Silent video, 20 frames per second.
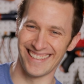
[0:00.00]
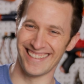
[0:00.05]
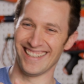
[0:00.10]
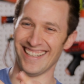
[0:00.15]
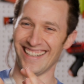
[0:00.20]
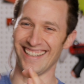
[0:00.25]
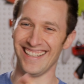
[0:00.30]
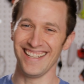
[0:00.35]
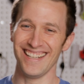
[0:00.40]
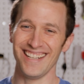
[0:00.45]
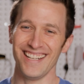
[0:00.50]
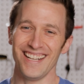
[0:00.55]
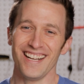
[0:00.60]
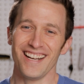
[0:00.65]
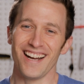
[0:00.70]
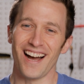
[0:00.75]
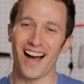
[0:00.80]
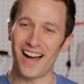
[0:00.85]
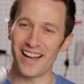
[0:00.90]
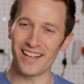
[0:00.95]
uh,
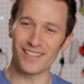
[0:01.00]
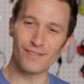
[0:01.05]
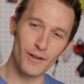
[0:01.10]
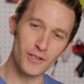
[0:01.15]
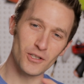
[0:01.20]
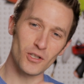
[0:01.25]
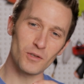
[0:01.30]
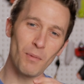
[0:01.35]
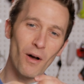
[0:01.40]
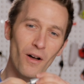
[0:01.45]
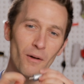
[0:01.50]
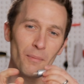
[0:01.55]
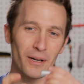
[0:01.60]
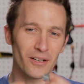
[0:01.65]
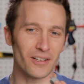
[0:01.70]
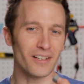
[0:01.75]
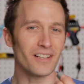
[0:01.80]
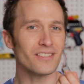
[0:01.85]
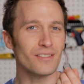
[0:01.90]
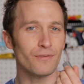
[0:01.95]
it features ball
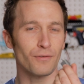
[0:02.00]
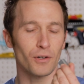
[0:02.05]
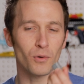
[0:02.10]
bearings